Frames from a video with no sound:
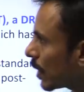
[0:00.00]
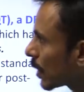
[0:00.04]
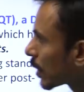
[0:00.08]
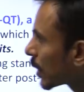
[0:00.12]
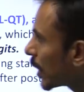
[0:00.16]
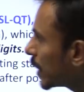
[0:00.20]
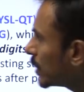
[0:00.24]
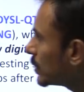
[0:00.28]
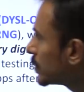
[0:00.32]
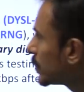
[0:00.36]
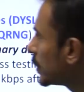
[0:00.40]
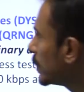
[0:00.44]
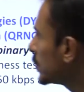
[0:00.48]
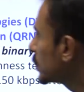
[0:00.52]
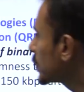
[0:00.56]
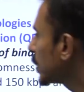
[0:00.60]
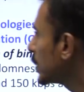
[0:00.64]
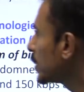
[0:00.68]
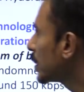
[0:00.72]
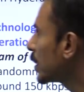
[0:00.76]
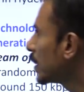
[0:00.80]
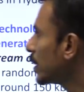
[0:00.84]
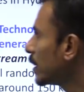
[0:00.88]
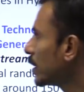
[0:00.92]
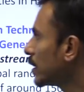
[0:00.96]
Guys,
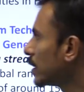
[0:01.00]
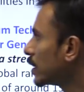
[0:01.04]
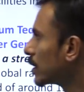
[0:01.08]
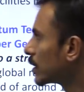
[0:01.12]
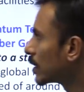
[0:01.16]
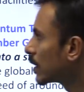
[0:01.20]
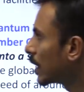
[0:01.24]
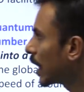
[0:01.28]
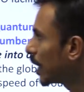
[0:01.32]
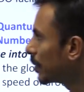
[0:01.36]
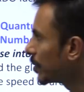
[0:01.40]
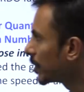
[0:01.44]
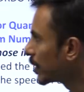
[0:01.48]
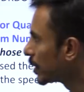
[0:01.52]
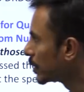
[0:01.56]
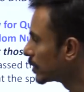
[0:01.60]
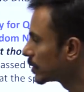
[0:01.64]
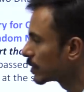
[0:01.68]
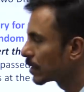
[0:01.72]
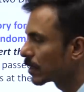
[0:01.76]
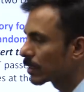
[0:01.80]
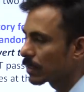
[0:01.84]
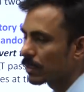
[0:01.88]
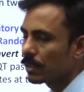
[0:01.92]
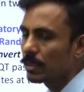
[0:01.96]
recently,
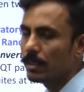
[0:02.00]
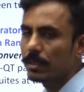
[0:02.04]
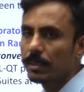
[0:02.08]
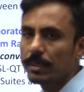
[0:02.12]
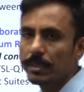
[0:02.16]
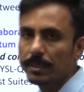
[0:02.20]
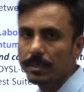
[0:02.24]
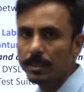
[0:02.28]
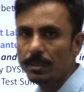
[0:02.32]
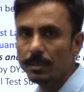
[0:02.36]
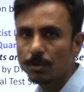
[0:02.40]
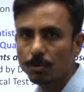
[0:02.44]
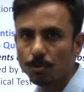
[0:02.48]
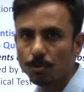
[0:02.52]
in the year